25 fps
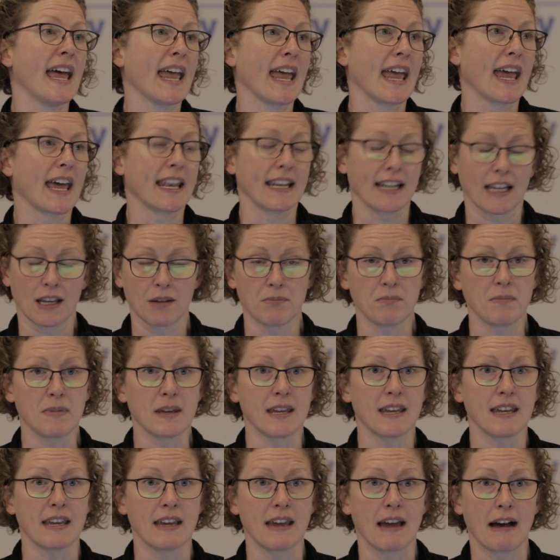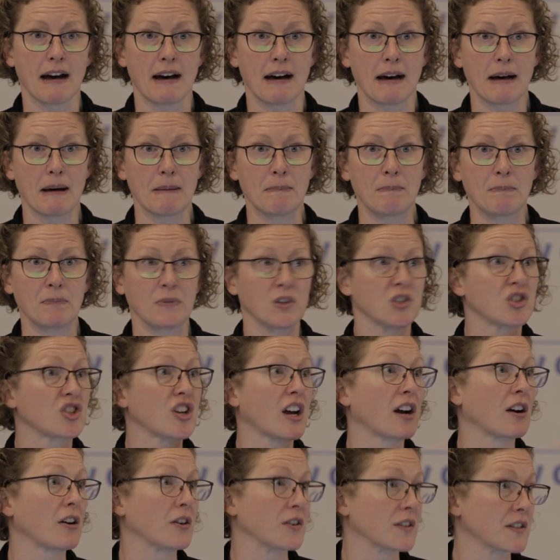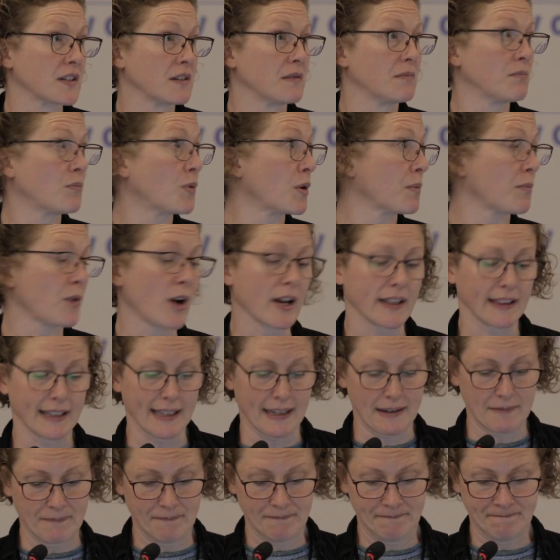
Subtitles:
and it can be shared more broadly.